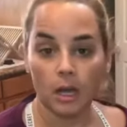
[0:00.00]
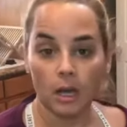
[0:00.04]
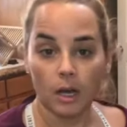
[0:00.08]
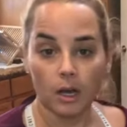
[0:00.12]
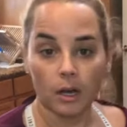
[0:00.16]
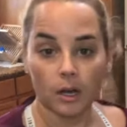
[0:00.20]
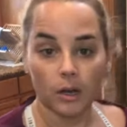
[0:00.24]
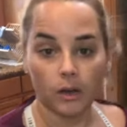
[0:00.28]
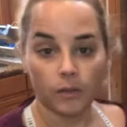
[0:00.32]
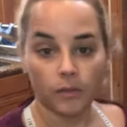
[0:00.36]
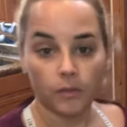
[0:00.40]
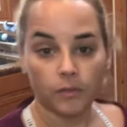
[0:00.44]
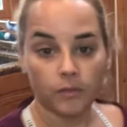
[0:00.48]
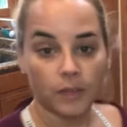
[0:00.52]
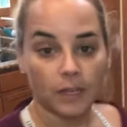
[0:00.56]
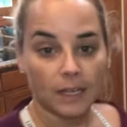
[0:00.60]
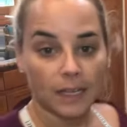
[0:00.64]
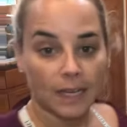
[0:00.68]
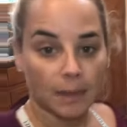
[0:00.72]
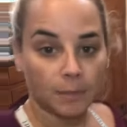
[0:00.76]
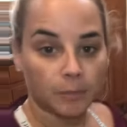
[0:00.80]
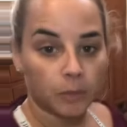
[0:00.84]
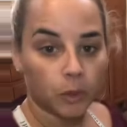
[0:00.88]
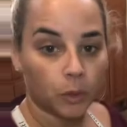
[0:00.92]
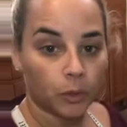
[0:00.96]
of the
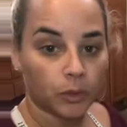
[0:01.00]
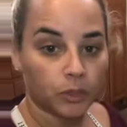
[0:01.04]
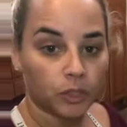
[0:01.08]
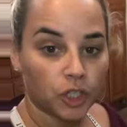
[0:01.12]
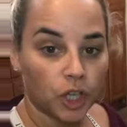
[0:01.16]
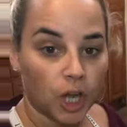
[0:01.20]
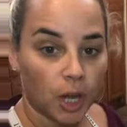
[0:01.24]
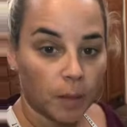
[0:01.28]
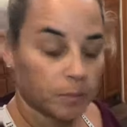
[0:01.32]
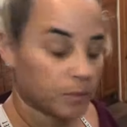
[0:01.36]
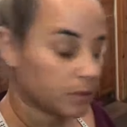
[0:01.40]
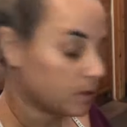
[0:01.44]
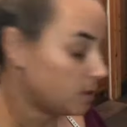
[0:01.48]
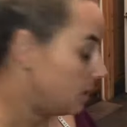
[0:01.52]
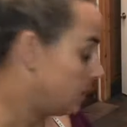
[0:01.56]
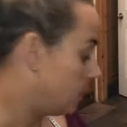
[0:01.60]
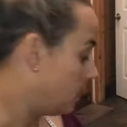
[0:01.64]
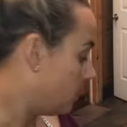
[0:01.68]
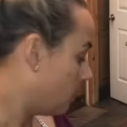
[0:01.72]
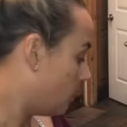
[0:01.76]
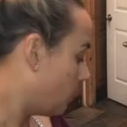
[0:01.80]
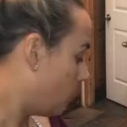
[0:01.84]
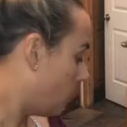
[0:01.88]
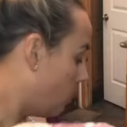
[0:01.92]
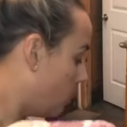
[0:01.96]
lamb loin chops.
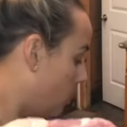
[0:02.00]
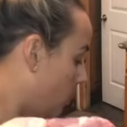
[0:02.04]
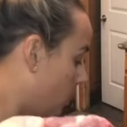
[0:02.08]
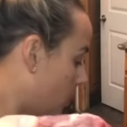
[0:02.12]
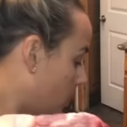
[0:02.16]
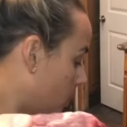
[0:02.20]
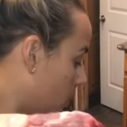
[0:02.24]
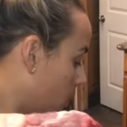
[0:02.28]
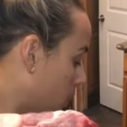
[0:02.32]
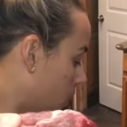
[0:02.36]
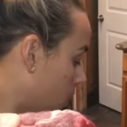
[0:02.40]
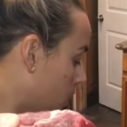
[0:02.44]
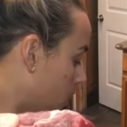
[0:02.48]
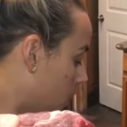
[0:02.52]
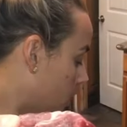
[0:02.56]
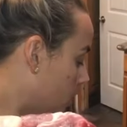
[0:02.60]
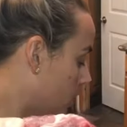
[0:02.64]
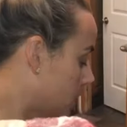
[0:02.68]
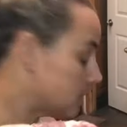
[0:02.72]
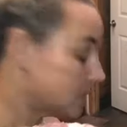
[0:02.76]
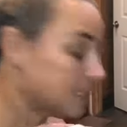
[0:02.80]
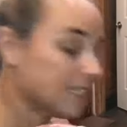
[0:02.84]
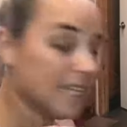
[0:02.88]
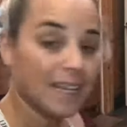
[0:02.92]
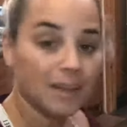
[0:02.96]
There are
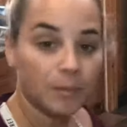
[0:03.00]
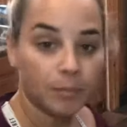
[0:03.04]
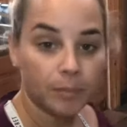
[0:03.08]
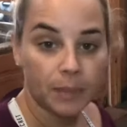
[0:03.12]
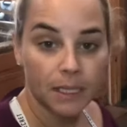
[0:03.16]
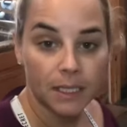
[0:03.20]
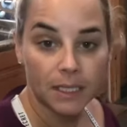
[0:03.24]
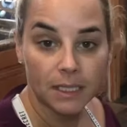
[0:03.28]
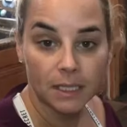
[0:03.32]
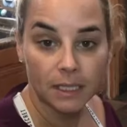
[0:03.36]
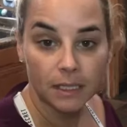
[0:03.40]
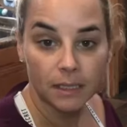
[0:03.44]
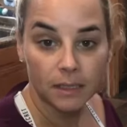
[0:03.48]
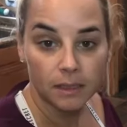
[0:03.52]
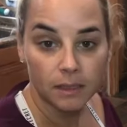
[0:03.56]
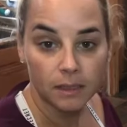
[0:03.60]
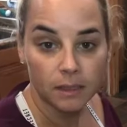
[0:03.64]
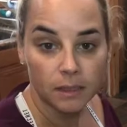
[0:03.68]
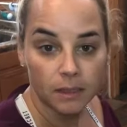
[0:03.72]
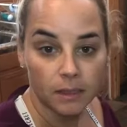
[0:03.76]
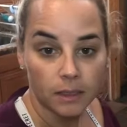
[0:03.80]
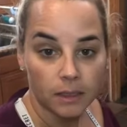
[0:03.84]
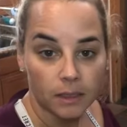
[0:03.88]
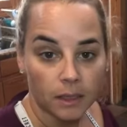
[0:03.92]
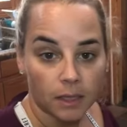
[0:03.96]
10 pieces.
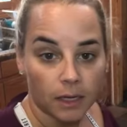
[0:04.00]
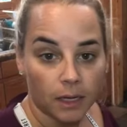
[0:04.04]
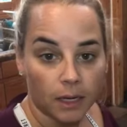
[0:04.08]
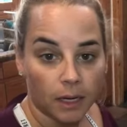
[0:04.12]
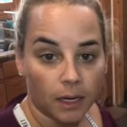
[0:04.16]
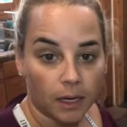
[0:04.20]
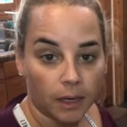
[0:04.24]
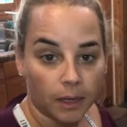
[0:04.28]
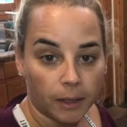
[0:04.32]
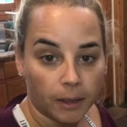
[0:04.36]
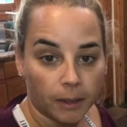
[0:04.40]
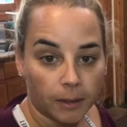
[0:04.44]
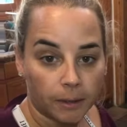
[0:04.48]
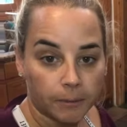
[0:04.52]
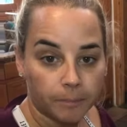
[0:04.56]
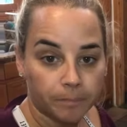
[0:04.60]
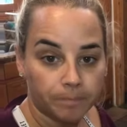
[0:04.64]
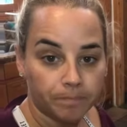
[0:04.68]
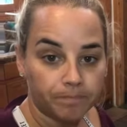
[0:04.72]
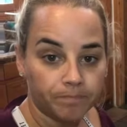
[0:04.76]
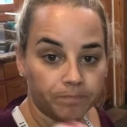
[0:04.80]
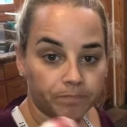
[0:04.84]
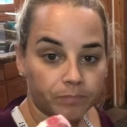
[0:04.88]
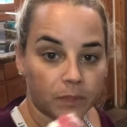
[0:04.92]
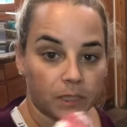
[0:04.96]

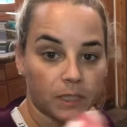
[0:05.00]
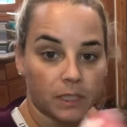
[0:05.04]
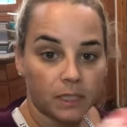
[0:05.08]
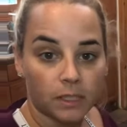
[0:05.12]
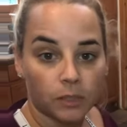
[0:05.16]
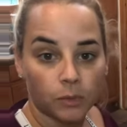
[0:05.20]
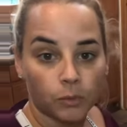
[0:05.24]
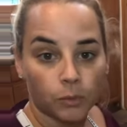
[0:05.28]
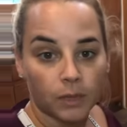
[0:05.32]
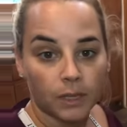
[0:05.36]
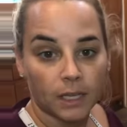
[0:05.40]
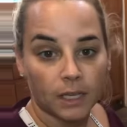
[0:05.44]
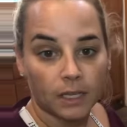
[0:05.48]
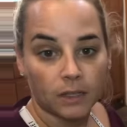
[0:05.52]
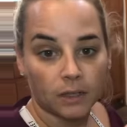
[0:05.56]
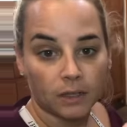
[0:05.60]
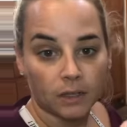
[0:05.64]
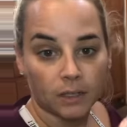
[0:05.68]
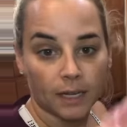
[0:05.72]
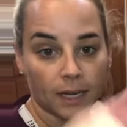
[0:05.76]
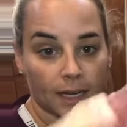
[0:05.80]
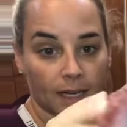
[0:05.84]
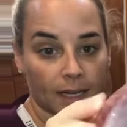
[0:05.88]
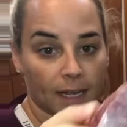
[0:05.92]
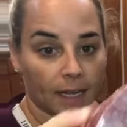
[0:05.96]
This is what they look
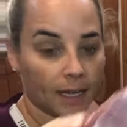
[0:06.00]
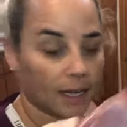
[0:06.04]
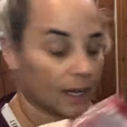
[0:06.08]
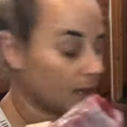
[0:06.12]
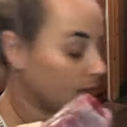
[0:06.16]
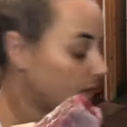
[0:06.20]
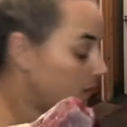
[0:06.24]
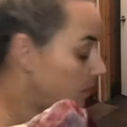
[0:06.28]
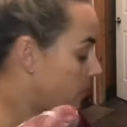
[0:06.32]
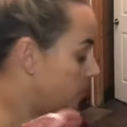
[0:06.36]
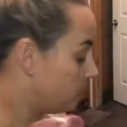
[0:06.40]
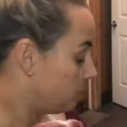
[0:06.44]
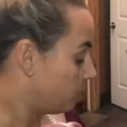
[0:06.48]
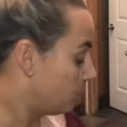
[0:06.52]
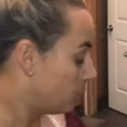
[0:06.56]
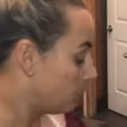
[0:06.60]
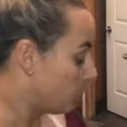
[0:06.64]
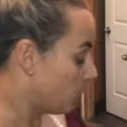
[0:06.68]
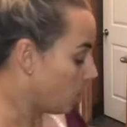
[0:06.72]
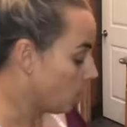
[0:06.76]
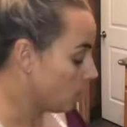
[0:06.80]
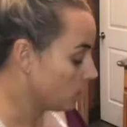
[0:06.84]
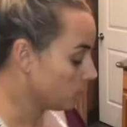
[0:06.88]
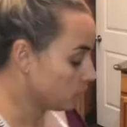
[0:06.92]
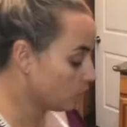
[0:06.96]
like. I get these from
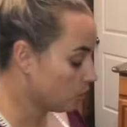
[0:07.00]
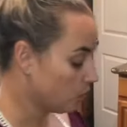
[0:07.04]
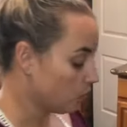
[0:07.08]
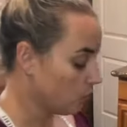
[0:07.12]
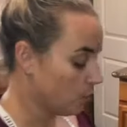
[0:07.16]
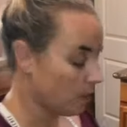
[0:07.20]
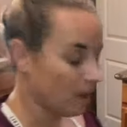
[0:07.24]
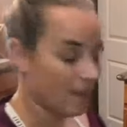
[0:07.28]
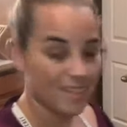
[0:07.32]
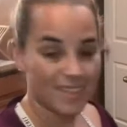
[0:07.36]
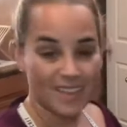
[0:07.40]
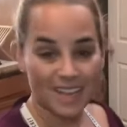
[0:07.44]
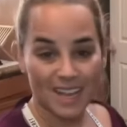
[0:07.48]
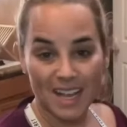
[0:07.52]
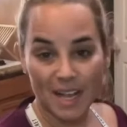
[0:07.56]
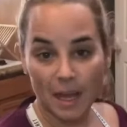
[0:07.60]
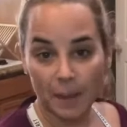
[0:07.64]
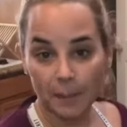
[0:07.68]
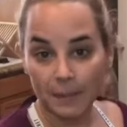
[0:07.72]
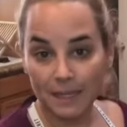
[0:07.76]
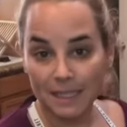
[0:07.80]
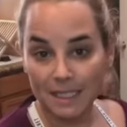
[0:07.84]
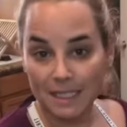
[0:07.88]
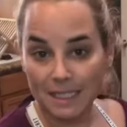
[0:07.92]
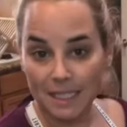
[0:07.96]
Costco and they
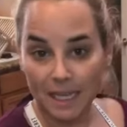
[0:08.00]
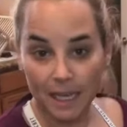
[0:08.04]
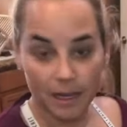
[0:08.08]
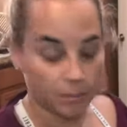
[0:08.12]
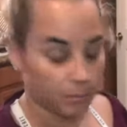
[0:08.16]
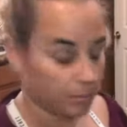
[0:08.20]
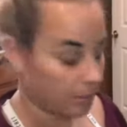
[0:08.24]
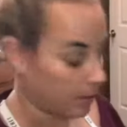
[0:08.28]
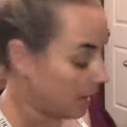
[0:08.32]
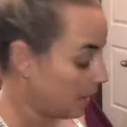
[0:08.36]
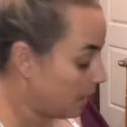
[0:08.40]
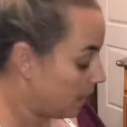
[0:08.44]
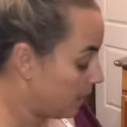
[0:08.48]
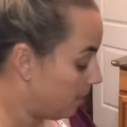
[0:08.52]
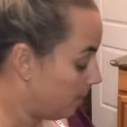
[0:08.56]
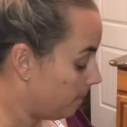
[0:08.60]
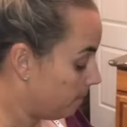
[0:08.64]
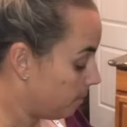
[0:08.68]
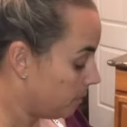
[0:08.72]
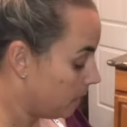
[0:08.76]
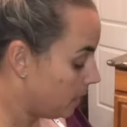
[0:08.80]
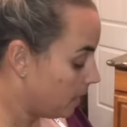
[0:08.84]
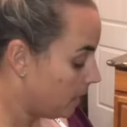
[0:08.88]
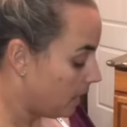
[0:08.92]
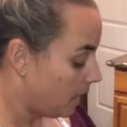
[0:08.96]
come in a 10 pack.
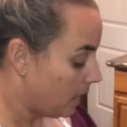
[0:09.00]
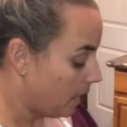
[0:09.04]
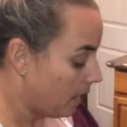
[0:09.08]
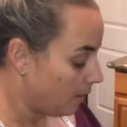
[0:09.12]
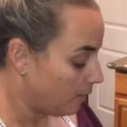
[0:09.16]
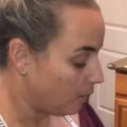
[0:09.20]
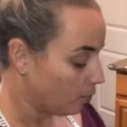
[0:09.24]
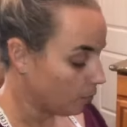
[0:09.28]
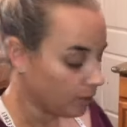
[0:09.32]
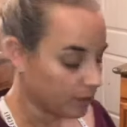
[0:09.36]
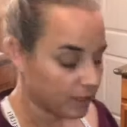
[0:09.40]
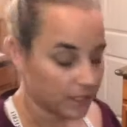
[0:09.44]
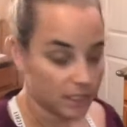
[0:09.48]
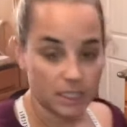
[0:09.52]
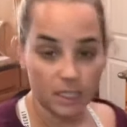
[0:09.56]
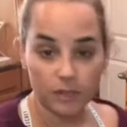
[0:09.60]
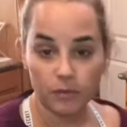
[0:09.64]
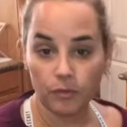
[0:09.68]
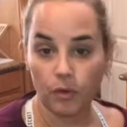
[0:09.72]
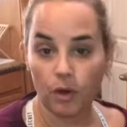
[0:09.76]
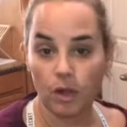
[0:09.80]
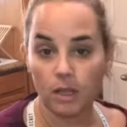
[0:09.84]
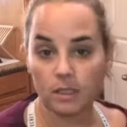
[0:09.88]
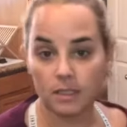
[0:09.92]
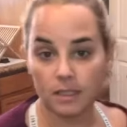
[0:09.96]
I've already
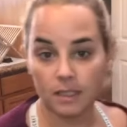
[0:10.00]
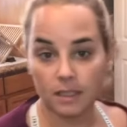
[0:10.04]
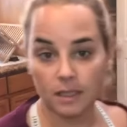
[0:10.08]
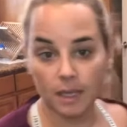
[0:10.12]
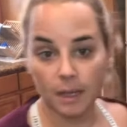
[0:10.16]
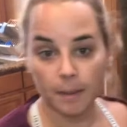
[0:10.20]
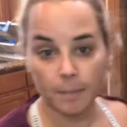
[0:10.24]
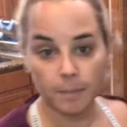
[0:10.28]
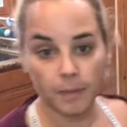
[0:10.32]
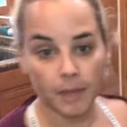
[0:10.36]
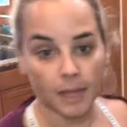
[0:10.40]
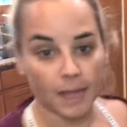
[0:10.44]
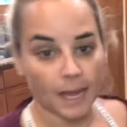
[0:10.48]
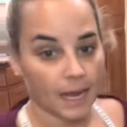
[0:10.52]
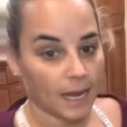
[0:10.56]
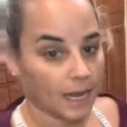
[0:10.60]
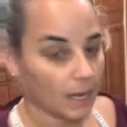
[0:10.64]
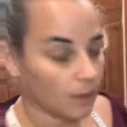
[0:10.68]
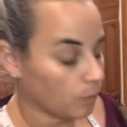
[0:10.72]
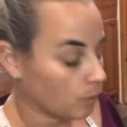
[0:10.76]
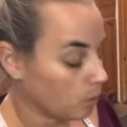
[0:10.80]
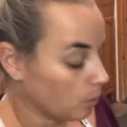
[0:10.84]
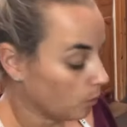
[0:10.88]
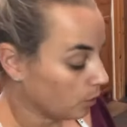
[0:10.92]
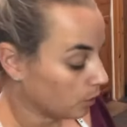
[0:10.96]
defrosted them,
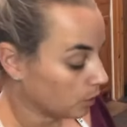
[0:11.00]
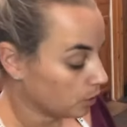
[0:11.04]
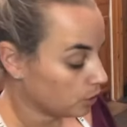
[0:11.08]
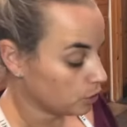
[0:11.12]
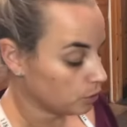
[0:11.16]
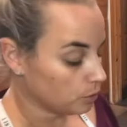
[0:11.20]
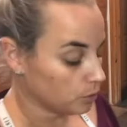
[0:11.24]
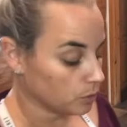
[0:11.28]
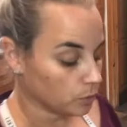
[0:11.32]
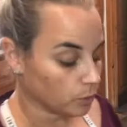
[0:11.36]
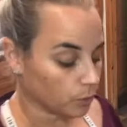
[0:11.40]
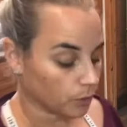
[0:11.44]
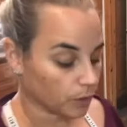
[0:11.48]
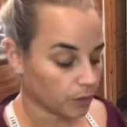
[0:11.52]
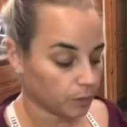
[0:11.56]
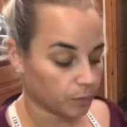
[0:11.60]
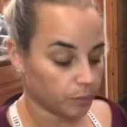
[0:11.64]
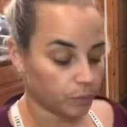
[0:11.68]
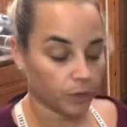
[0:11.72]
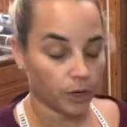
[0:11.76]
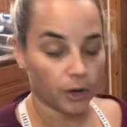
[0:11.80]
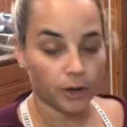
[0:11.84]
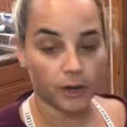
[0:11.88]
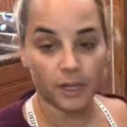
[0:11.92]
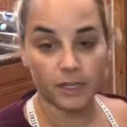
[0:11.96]
and what we're going to do is we're going to
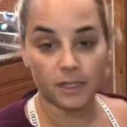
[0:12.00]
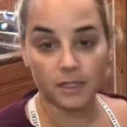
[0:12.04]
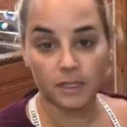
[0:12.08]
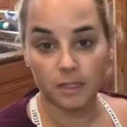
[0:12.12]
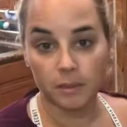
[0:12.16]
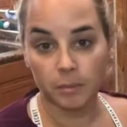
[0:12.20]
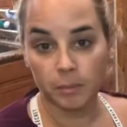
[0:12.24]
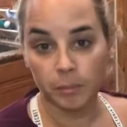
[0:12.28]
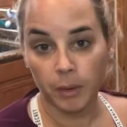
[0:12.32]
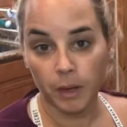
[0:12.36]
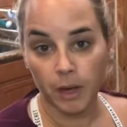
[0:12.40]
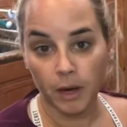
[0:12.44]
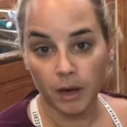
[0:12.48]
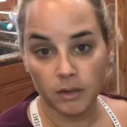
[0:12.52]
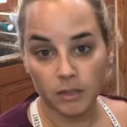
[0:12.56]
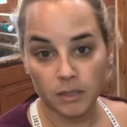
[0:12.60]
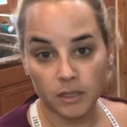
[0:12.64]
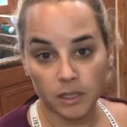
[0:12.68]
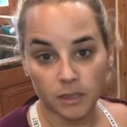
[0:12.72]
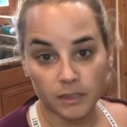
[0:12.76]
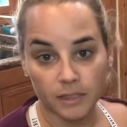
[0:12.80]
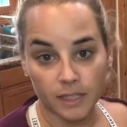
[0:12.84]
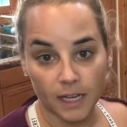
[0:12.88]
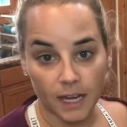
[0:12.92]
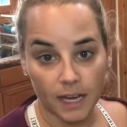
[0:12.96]
put our Instant Pot on
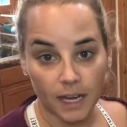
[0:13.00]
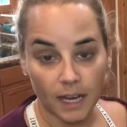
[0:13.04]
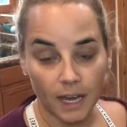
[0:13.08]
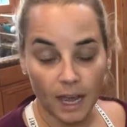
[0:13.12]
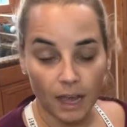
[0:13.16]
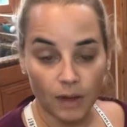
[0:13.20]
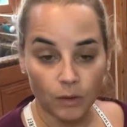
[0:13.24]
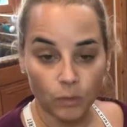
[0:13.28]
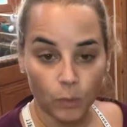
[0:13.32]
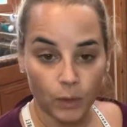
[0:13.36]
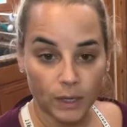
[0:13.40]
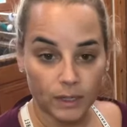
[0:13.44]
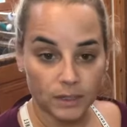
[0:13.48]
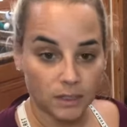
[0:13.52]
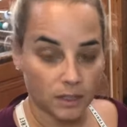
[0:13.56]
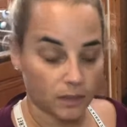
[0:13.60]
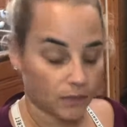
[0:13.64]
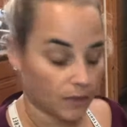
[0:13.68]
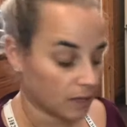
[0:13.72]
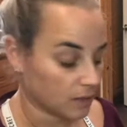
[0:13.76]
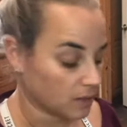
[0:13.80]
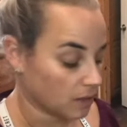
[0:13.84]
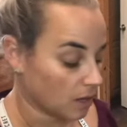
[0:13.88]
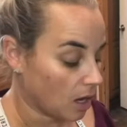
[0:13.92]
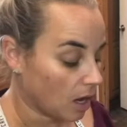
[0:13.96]
saute and wait till
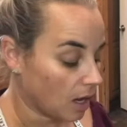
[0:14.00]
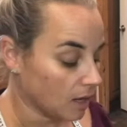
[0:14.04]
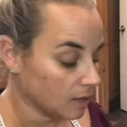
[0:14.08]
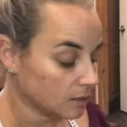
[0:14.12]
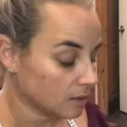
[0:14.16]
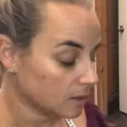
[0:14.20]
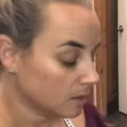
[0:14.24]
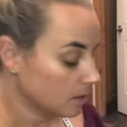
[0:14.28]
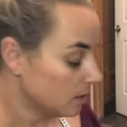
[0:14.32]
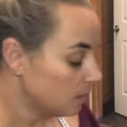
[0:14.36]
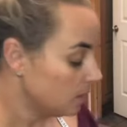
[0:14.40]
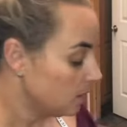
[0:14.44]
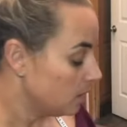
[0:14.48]
that's hot.